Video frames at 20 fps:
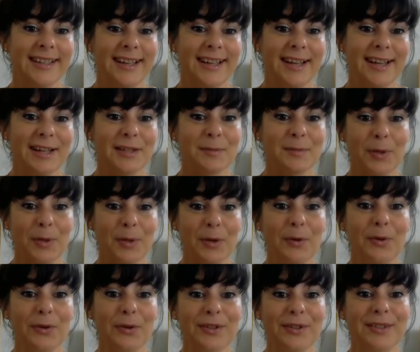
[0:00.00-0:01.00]
is
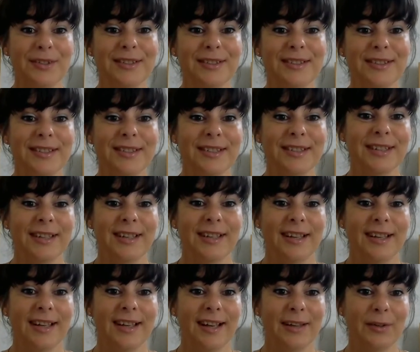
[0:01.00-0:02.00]
because
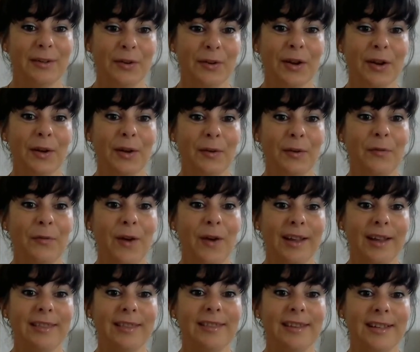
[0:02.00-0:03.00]
you're going to
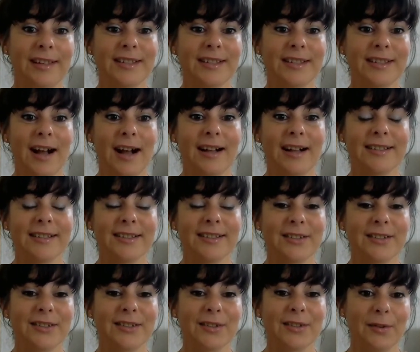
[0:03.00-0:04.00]
find these
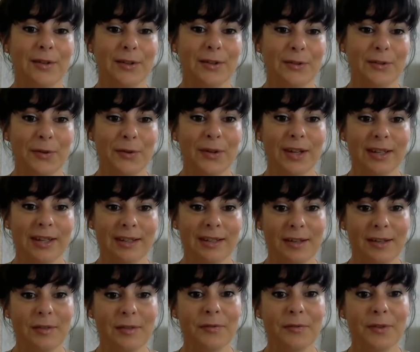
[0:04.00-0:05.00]
answers so that you can
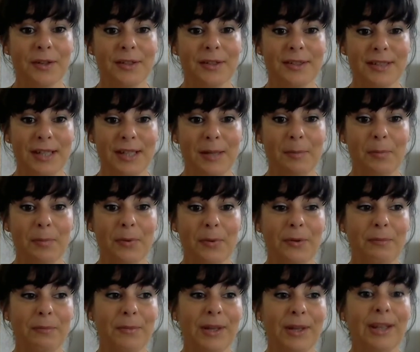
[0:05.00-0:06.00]
live a
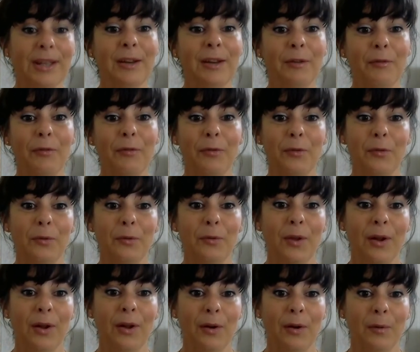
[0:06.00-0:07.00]
deeper, meaningful,
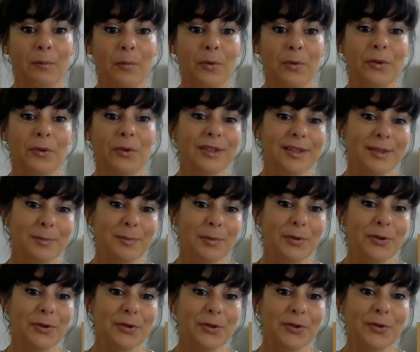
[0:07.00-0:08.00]
more
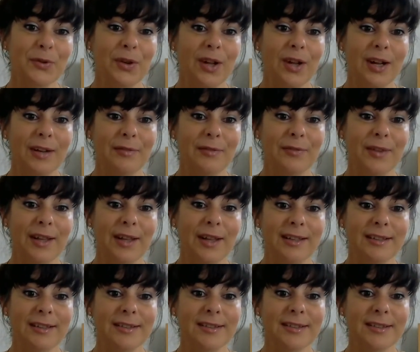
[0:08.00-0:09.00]
spiritual life
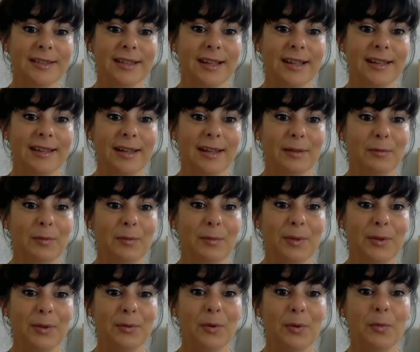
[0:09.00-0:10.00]
that will
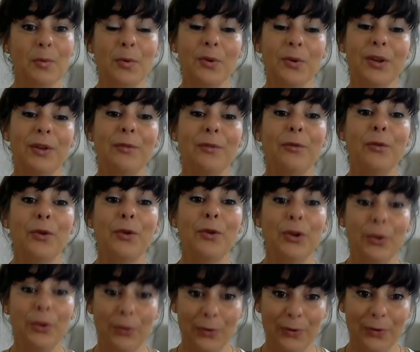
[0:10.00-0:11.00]
be rewarding for
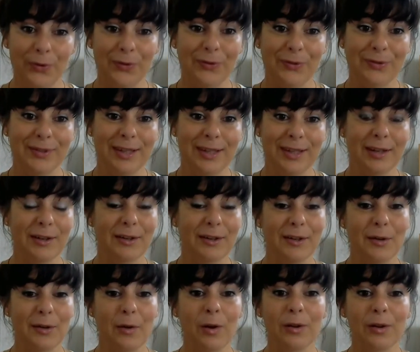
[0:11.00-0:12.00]
you,
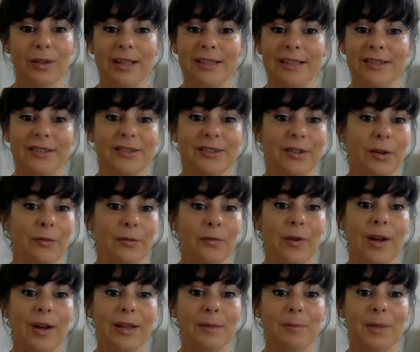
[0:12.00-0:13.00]
and not necessarily
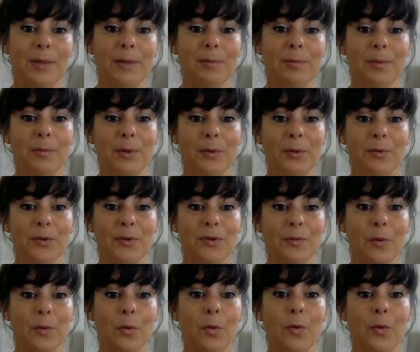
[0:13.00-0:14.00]
for other people, because
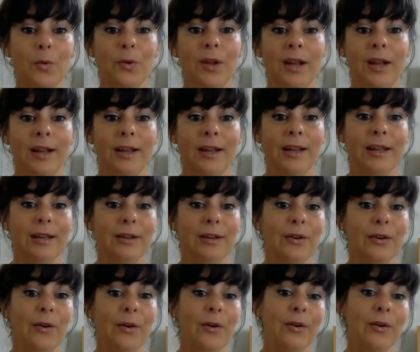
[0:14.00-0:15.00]
we're all
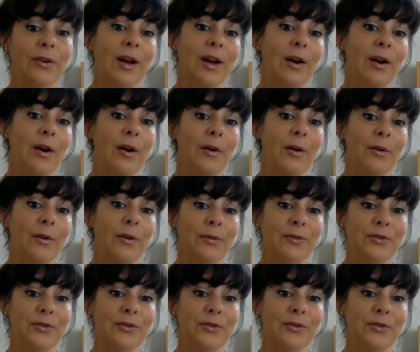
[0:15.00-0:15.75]
here on our own